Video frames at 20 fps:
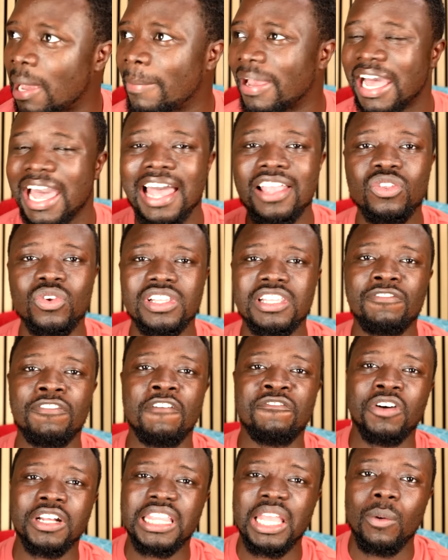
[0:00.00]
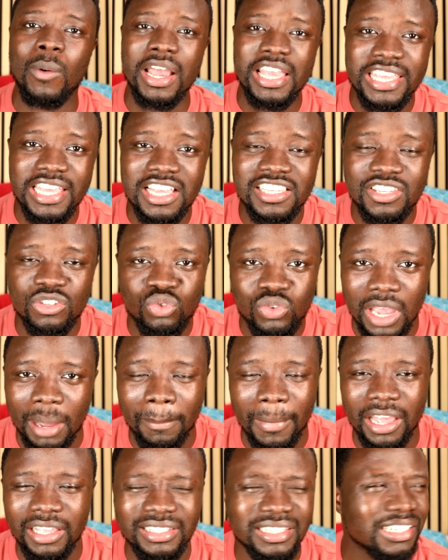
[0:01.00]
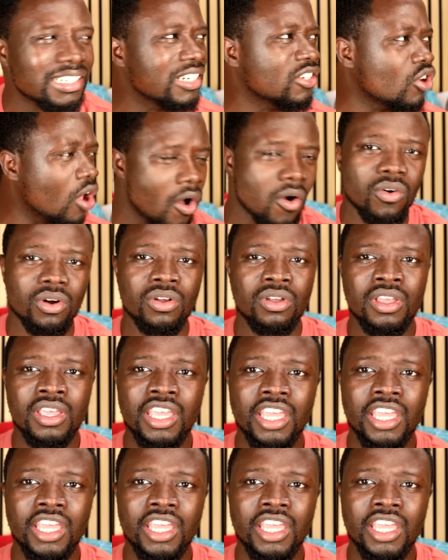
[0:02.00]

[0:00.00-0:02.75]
abe ka trust for 41 years to you. No.